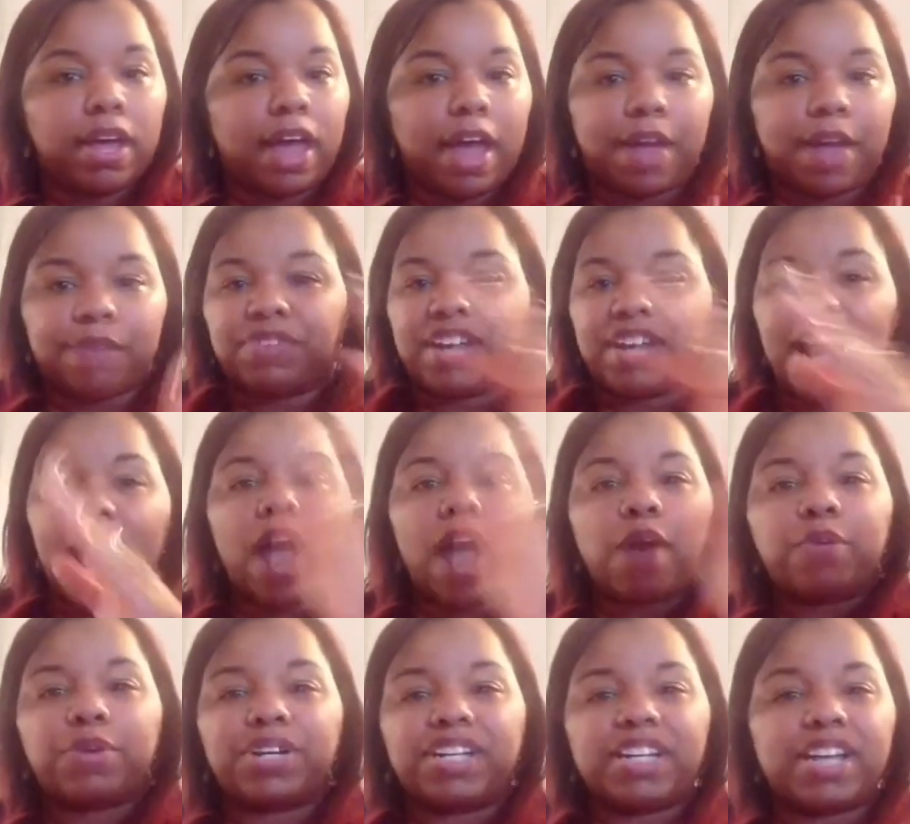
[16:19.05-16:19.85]
I
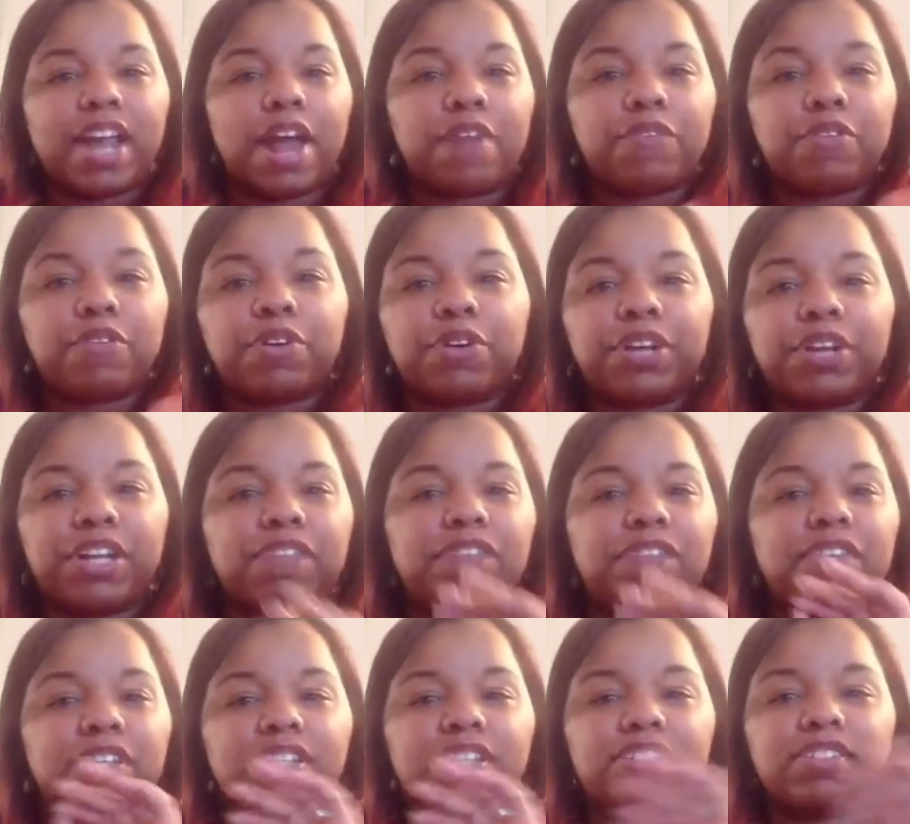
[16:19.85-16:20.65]
now would never
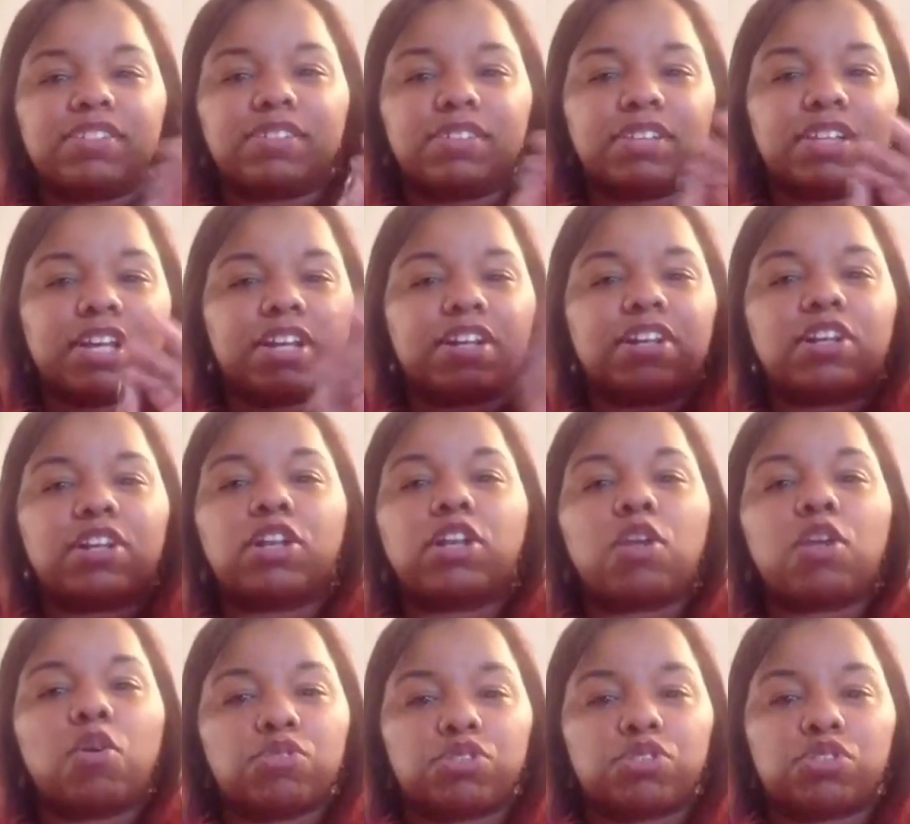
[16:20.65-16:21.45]
even get
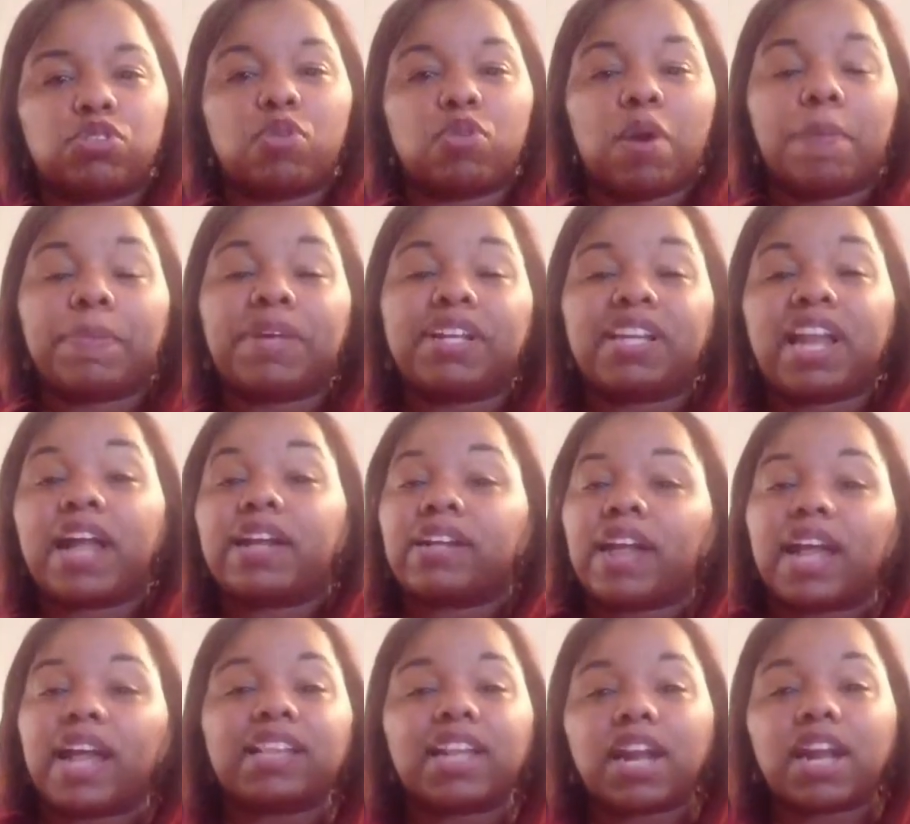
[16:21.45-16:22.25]
close to, I mean,
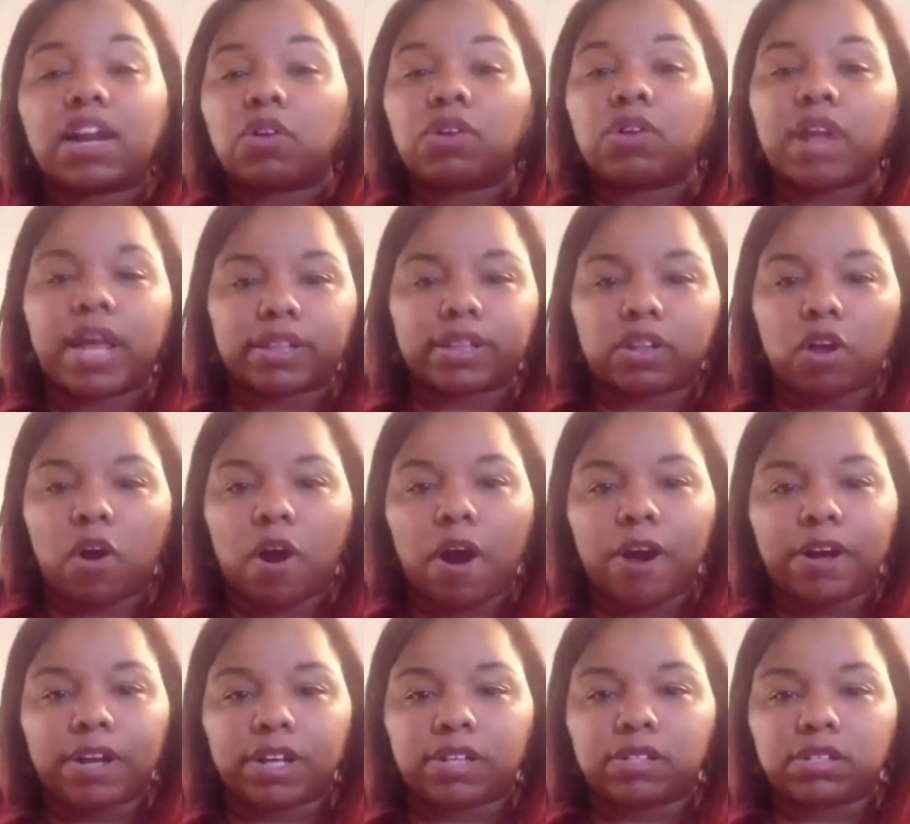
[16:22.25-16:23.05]
like, not that I don't like the
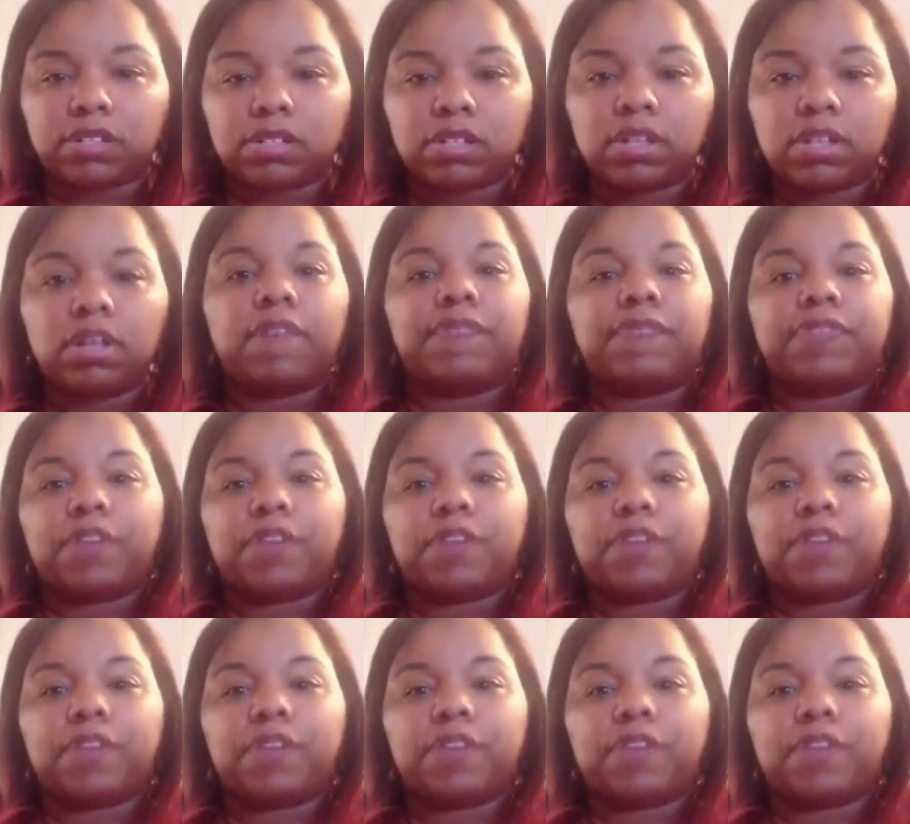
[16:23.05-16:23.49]
artist.